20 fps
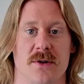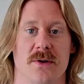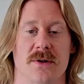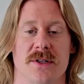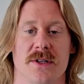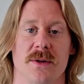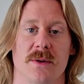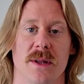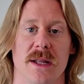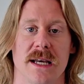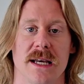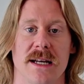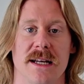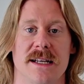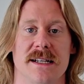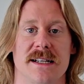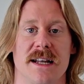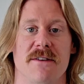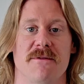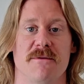torso lean
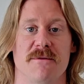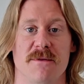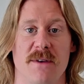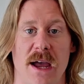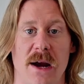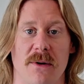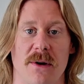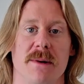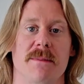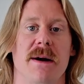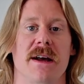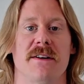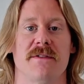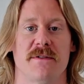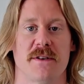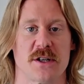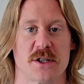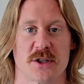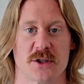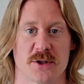is a very
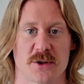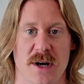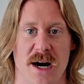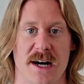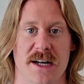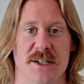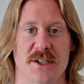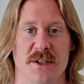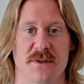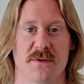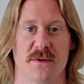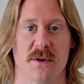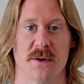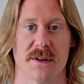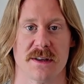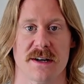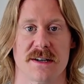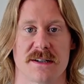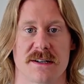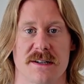beneficial strategy for
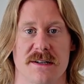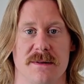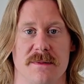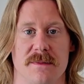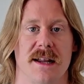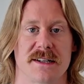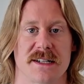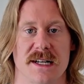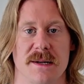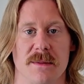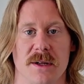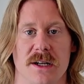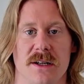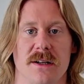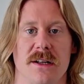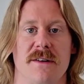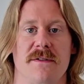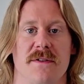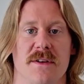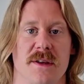this. And
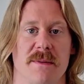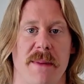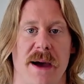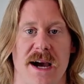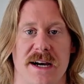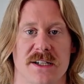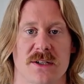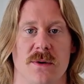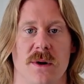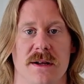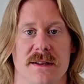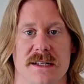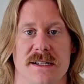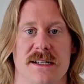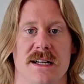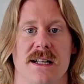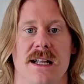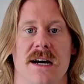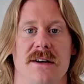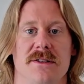similarly for the back squat,
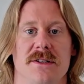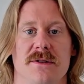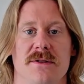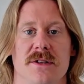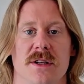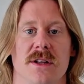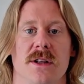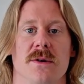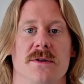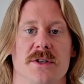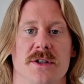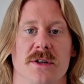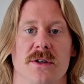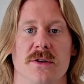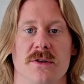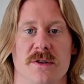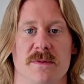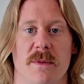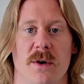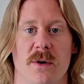this allows you to load your
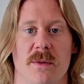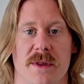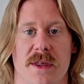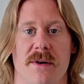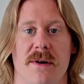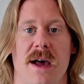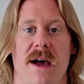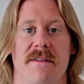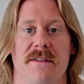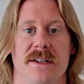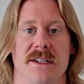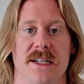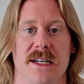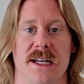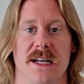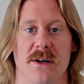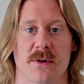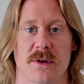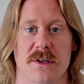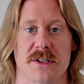glutes more without having
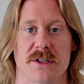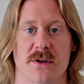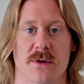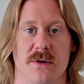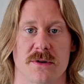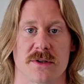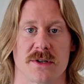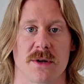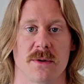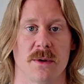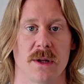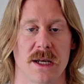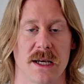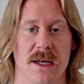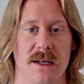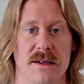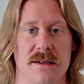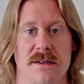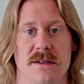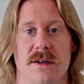to increase torso
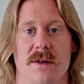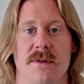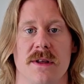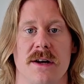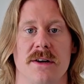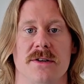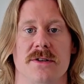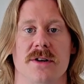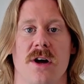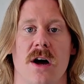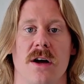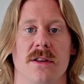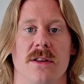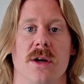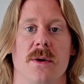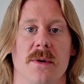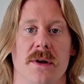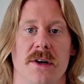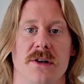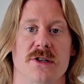lean, so then you're not
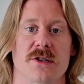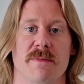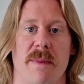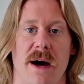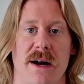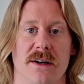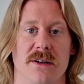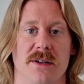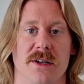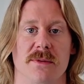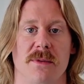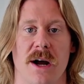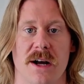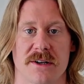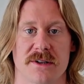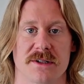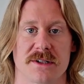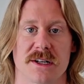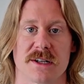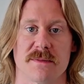loading your spinal
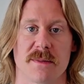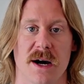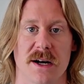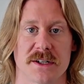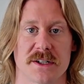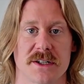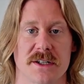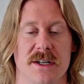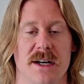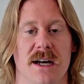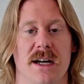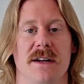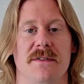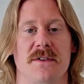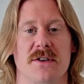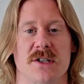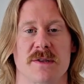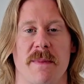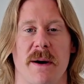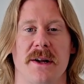erectors as much. And if
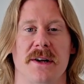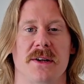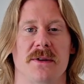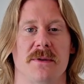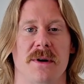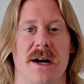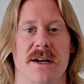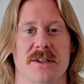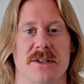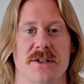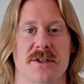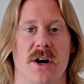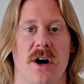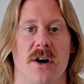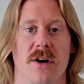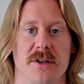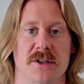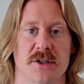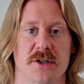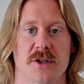your spinal erectors
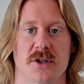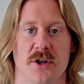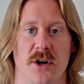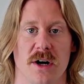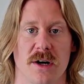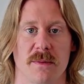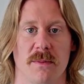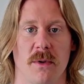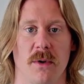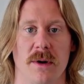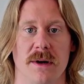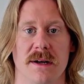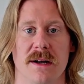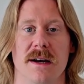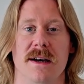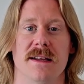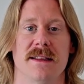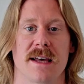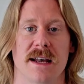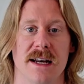aren't your strong point,
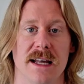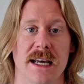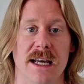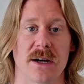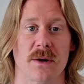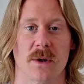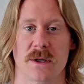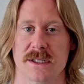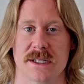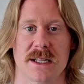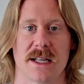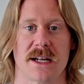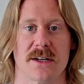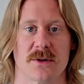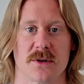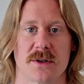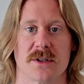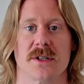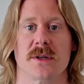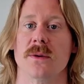then increasing that
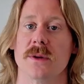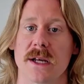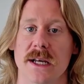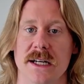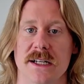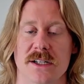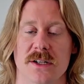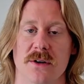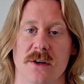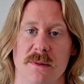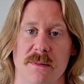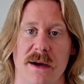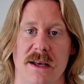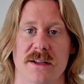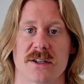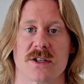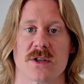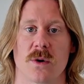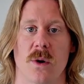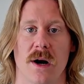torso lean is going to make
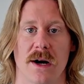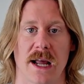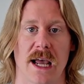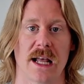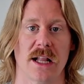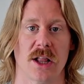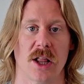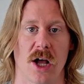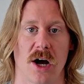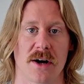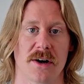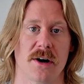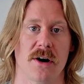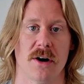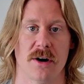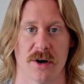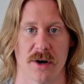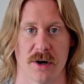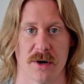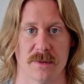the squat a lot
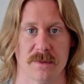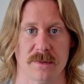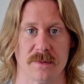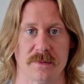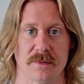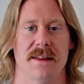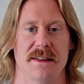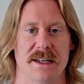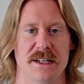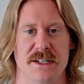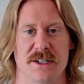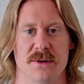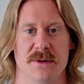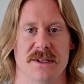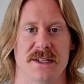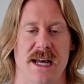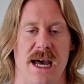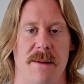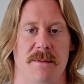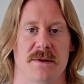harder. And these two
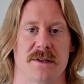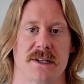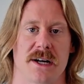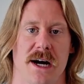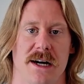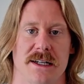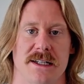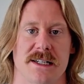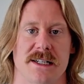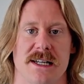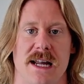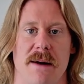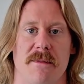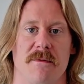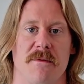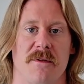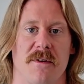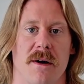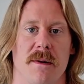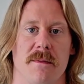examples kind of
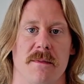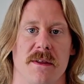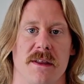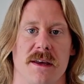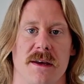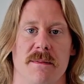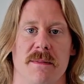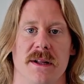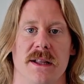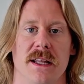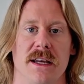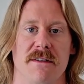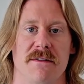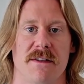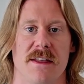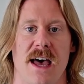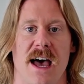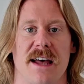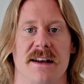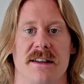stem from the belief
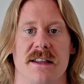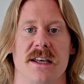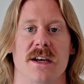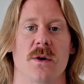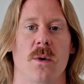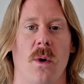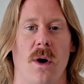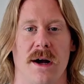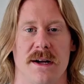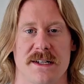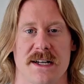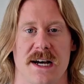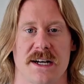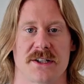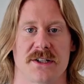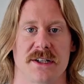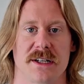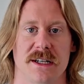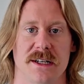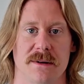that the quads
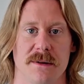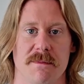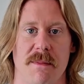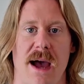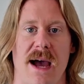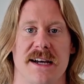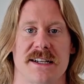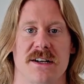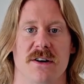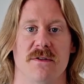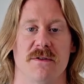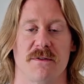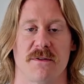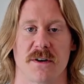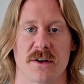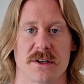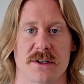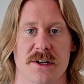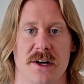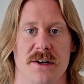actually max out
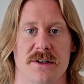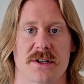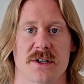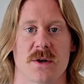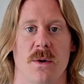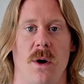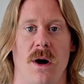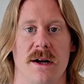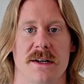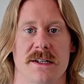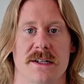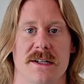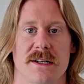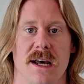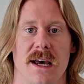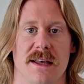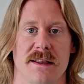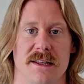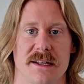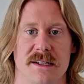first on squats,
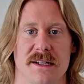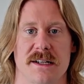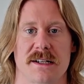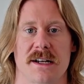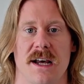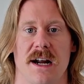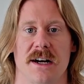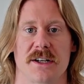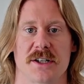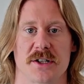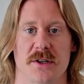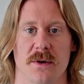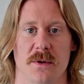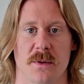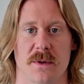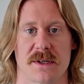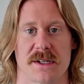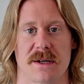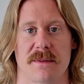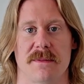and this is kind of shown
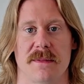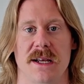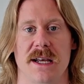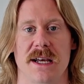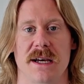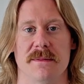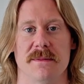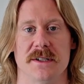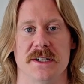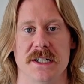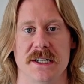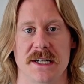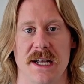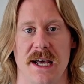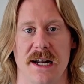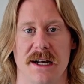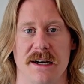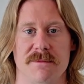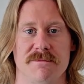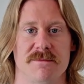with some EMG
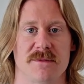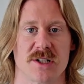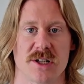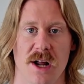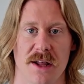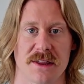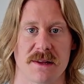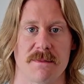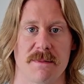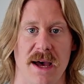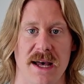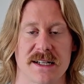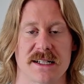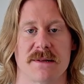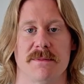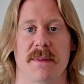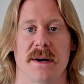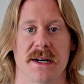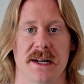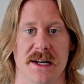data. It's not the best,
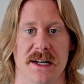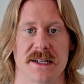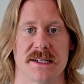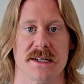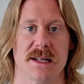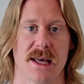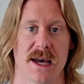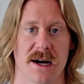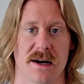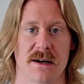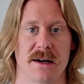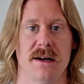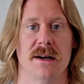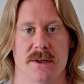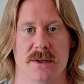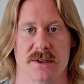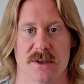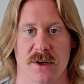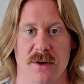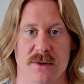but it is there.
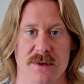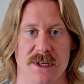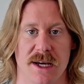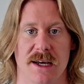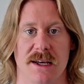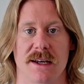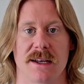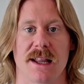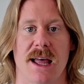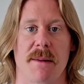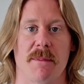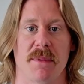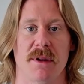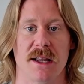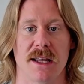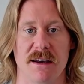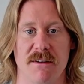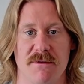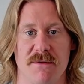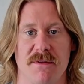So taking that
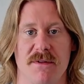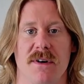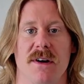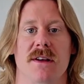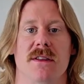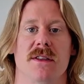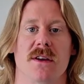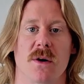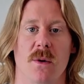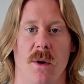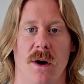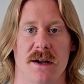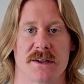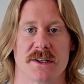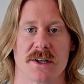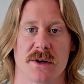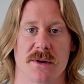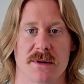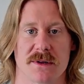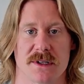belief, the quads
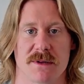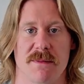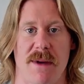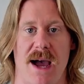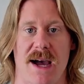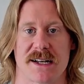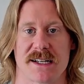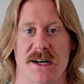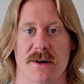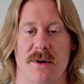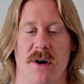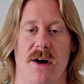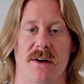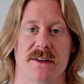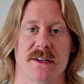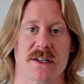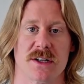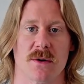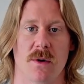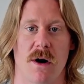are going to max out on
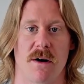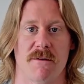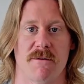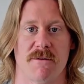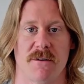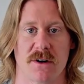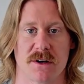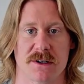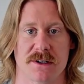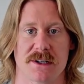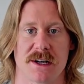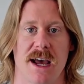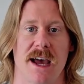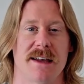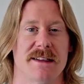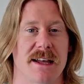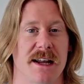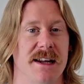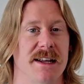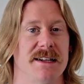the squat first,
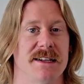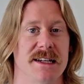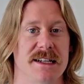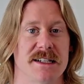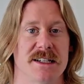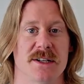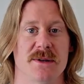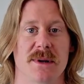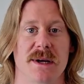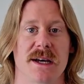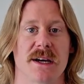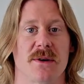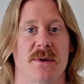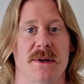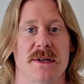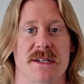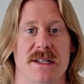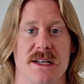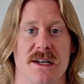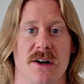and then it needs to
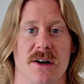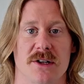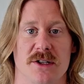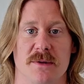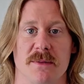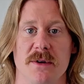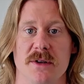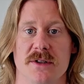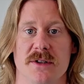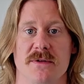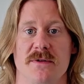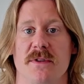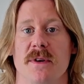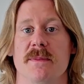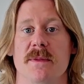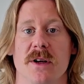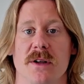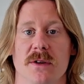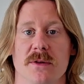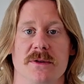increase the contribution
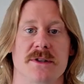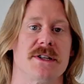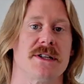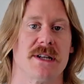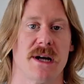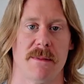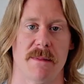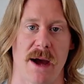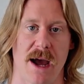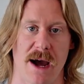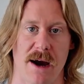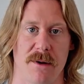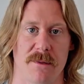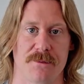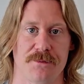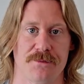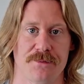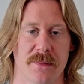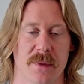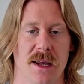from the glutes somehow.
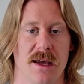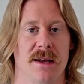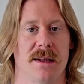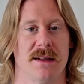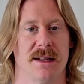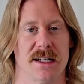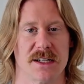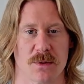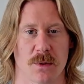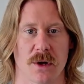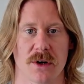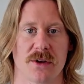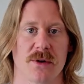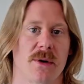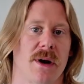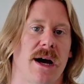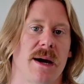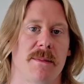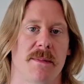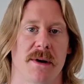Let's work
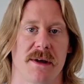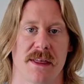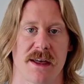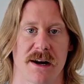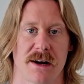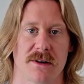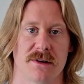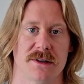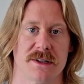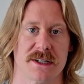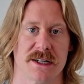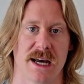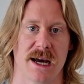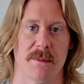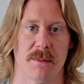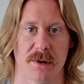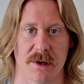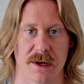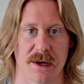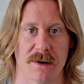through a hypothetical
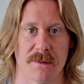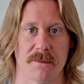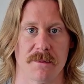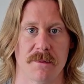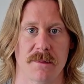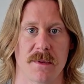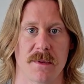example here.